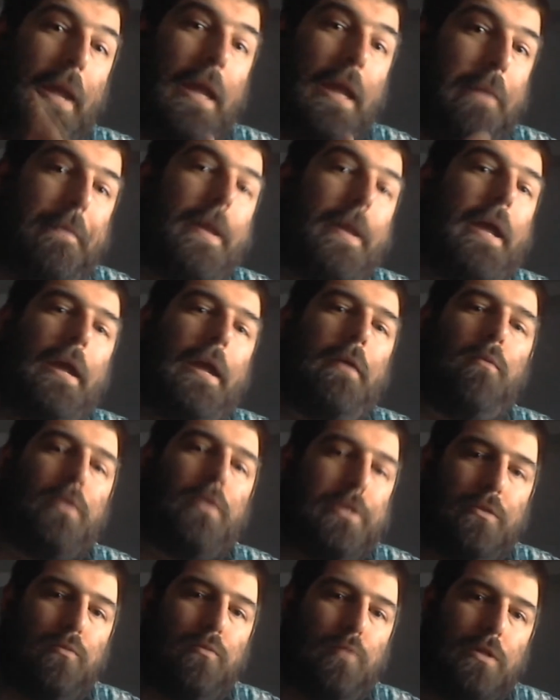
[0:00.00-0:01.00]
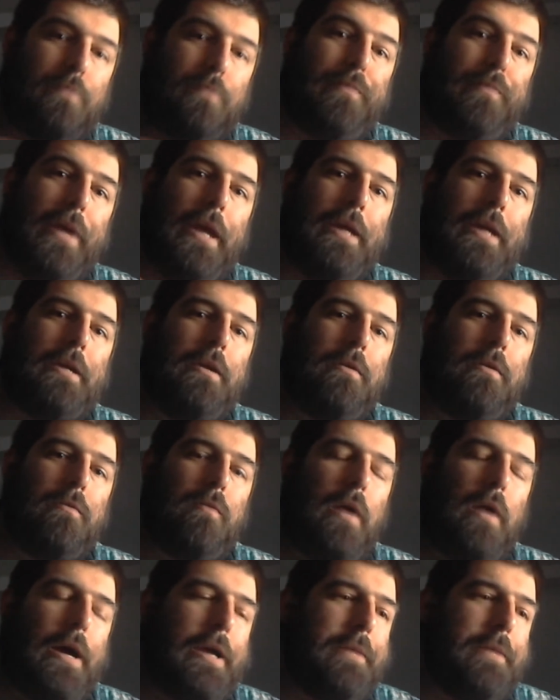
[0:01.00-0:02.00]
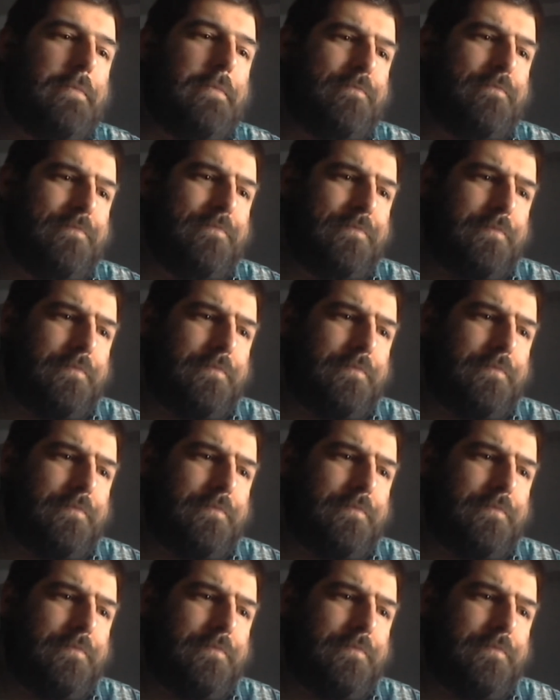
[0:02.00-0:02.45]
PP was was big right